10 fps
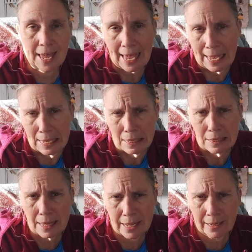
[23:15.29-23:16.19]

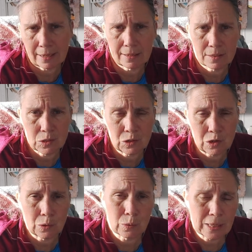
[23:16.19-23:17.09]
hail-like,
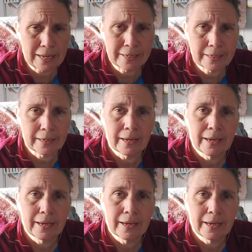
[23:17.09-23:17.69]
snow-like,